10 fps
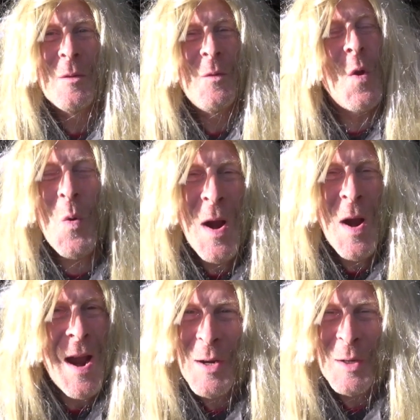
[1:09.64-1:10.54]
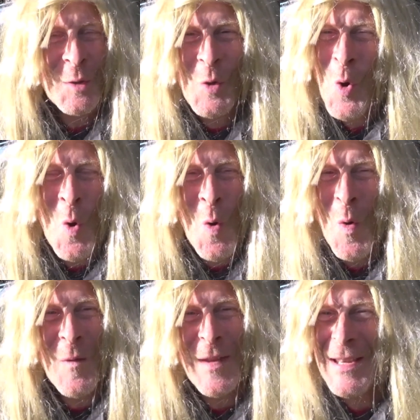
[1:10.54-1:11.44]
No,
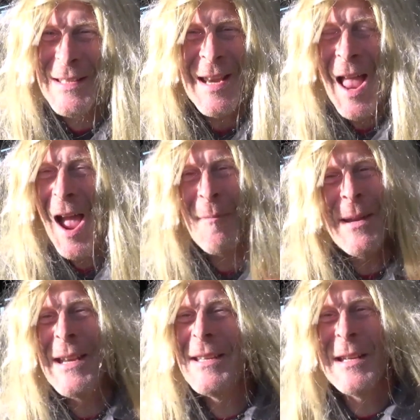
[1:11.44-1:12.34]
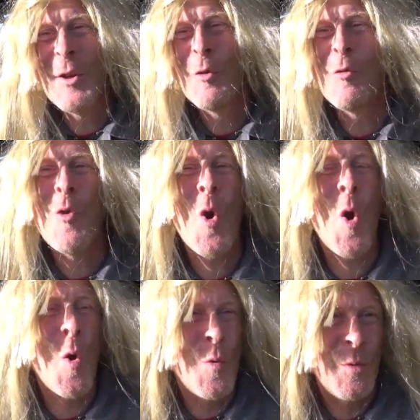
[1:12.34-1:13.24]
COVID. I've been eating
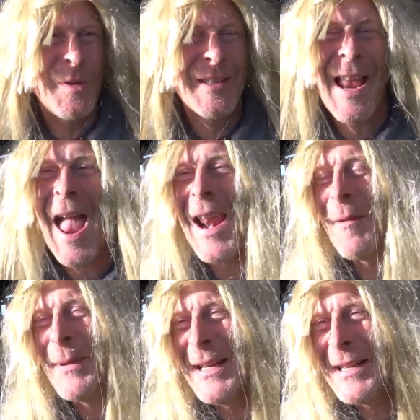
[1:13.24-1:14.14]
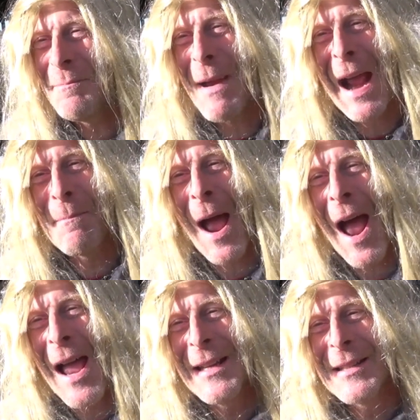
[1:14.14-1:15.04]
crows and I've been eating
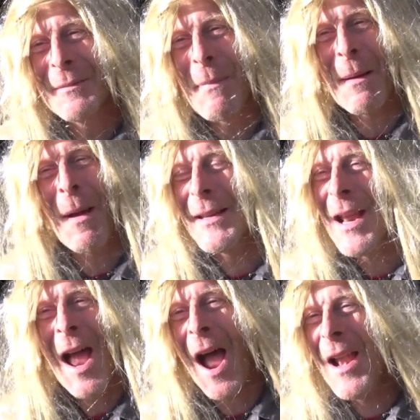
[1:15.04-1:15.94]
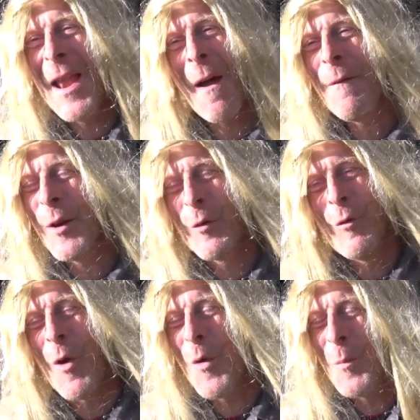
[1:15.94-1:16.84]
magpies. Magpies. I love a
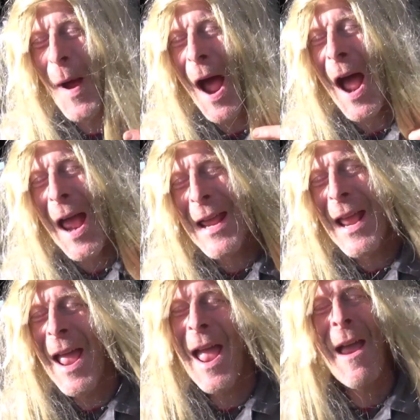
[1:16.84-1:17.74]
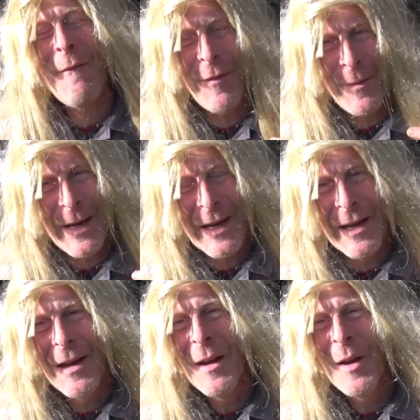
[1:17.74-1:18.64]
crow pie every week.